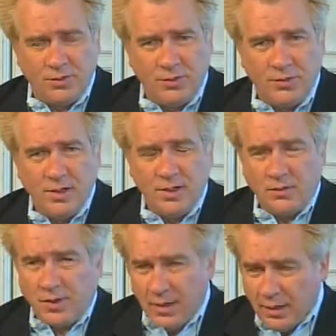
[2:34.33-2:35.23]
and
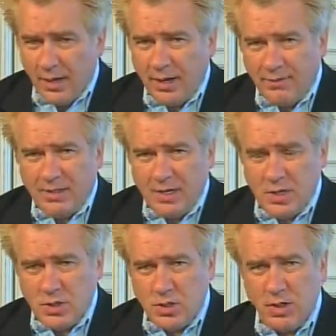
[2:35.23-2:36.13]
it's gotten a lot of
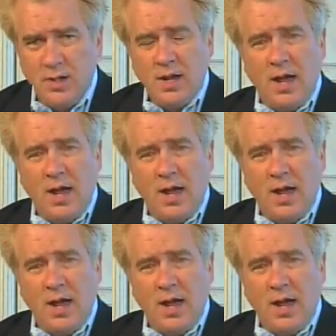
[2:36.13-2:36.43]
attention,